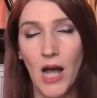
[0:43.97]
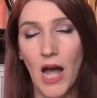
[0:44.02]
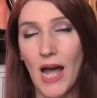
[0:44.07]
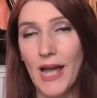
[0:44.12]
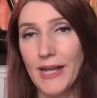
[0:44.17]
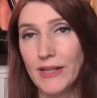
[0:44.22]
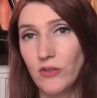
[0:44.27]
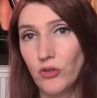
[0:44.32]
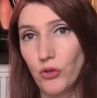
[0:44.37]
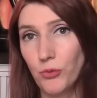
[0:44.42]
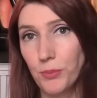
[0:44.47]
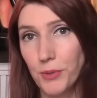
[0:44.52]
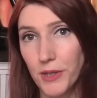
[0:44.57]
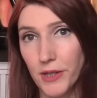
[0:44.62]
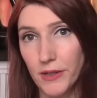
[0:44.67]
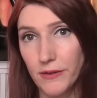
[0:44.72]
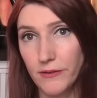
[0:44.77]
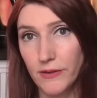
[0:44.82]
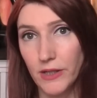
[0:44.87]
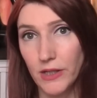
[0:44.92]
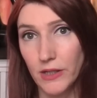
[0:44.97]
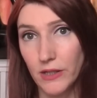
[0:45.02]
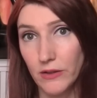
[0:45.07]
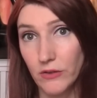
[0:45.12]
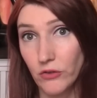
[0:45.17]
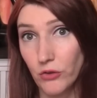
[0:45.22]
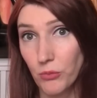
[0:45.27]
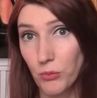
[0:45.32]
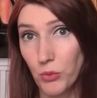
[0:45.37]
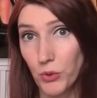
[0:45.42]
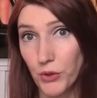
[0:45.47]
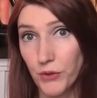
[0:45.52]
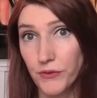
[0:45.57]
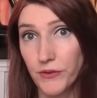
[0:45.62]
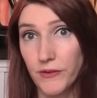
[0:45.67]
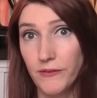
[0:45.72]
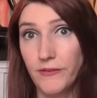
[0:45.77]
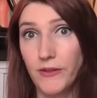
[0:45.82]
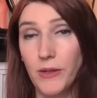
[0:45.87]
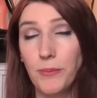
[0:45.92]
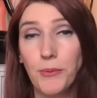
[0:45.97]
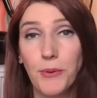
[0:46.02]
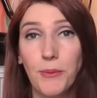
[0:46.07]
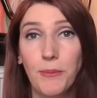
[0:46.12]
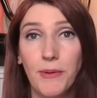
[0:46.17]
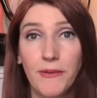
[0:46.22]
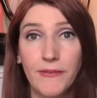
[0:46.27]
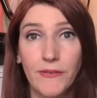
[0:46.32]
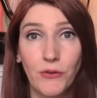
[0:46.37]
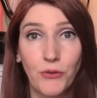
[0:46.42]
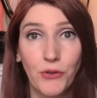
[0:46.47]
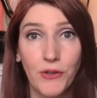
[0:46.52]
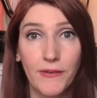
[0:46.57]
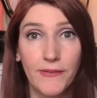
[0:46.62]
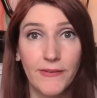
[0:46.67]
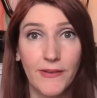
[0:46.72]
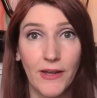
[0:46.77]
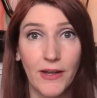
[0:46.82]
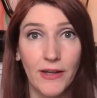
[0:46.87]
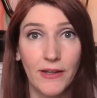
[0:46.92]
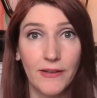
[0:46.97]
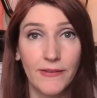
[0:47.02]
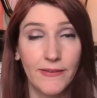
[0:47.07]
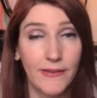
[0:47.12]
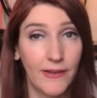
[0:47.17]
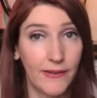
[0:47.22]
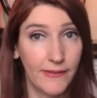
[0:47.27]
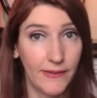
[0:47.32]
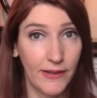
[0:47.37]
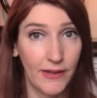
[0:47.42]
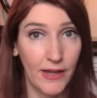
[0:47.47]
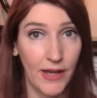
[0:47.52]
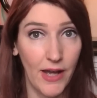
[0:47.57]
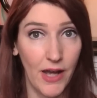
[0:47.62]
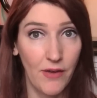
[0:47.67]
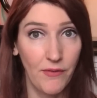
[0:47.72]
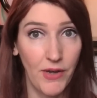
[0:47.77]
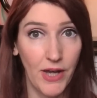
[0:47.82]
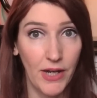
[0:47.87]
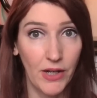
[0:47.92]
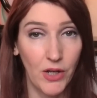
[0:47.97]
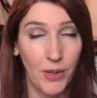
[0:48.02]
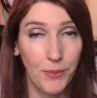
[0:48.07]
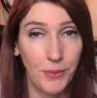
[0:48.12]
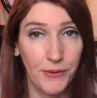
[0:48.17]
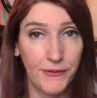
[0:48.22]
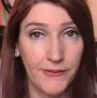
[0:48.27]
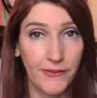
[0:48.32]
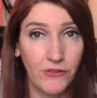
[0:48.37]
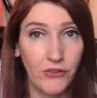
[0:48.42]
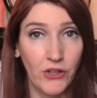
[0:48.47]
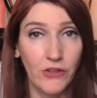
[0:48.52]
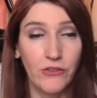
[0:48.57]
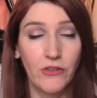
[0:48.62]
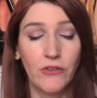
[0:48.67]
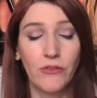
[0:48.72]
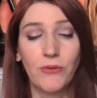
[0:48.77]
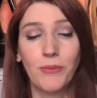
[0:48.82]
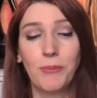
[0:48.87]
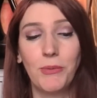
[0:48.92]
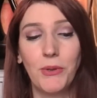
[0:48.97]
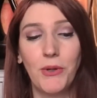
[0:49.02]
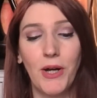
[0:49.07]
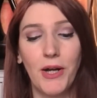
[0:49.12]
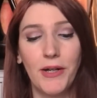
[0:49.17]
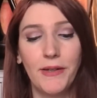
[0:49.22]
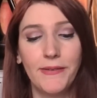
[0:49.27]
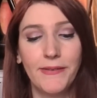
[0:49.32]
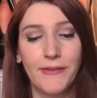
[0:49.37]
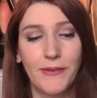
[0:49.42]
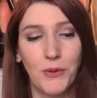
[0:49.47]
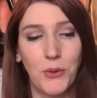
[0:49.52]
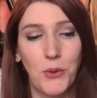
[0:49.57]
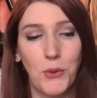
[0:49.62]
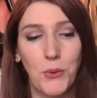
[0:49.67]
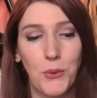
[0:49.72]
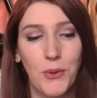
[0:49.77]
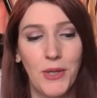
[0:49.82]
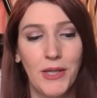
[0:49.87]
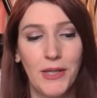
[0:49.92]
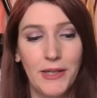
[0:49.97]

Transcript: I do plan to get into more of the deeper mysteries, guys, because I have had a couple of suggestions from you guys, so